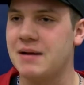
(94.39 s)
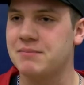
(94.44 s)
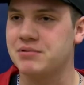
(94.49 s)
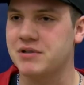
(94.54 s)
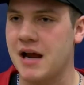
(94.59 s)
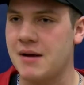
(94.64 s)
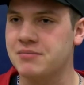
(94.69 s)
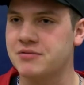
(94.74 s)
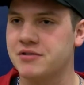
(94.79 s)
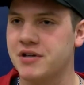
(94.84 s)

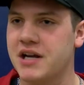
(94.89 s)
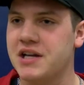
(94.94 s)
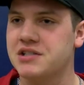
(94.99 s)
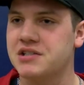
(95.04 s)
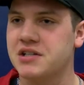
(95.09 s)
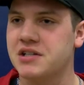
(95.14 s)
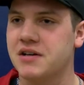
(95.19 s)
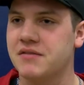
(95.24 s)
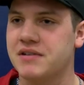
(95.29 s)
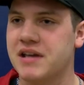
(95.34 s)
preparation of
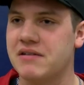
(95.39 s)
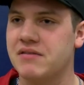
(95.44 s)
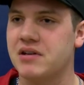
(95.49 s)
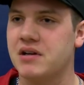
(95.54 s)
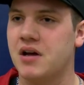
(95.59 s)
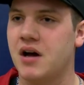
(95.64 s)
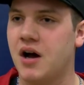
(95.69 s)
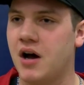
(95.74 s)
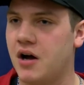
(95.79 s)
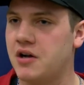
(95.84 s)
giving
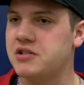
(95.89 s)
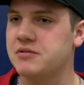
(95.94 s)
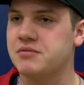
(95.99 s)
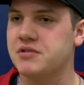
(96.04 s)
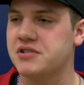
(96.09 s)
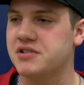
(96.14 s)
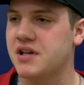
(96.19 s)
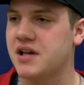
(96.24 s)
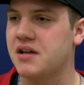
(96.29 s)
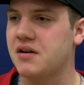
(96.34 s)

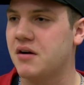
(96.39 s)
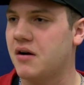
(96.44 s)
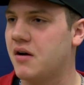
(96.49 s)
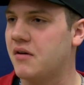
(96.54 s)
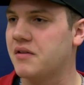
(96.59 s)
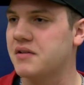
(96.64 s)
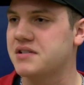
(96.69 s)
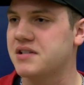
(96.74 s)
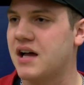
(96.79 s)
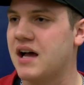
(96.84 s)
100% all the
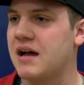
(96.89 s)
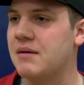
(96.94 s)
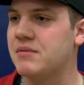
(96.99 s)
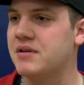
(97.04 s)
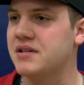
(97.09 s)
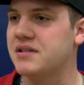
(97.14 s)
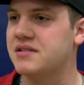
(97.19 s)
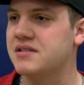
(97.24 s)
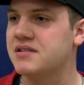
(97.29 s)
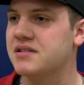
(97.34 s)
time
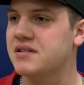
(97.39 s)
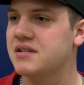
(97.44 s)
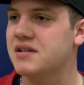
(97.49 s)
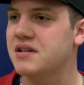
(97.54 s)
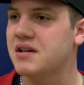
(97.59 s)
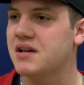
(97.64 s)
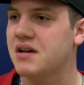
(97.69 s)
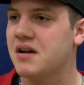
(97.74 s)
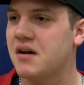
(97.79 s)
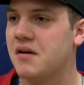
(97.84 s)
is
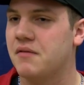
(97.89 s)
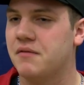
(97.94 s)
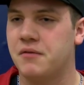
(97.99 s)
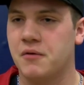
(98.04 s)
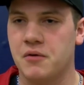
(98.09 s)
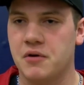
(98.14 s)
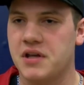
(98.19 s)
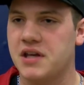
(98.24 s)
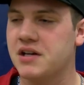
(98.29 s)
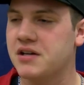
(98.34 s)
full
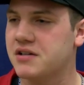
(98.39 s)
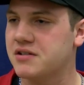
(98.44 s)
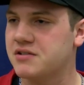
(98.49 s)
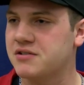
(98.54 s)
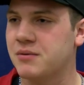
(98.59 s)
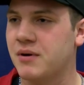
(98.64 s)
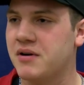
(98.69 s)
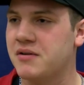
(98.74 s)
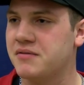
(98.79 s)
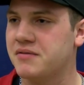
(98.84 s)
year,
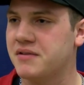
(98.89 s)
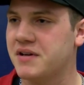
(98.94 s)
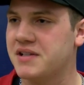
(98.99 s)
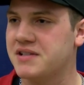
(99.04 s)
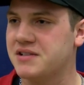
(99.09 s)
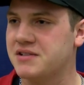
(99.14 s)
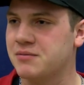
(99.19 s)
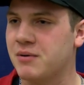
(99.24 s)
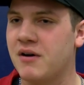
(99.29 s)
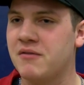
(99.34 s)
12. It's a
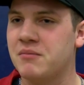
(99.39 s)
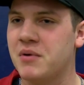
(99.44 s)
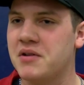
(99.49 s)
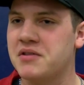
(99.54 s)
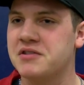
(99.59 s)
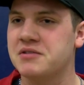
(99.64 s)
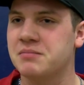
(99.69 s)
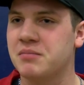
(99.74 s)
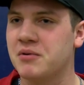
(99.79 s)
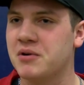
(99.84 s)
12-month
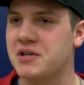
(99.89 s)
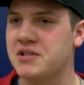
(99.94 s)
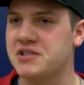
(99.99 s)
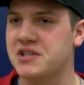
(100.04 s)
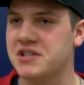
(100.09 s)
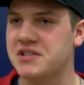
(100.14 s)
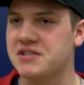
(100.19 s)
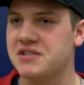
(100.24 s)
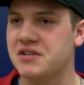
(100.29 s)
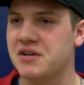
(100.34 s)
sport, just
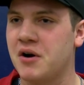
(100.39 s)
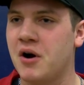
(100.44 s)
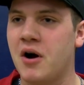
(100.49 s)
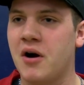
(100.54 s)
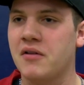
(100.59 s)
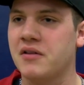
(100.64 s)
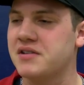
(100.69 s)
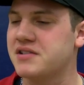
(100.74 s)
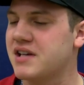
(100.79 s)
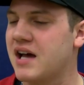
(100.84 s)
all the
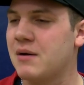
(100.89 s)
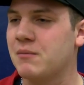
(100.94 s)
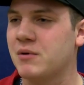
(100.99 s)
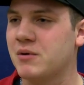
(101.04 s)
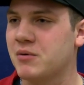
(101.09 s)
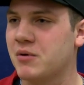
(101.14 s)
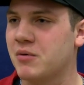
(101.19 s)
time we were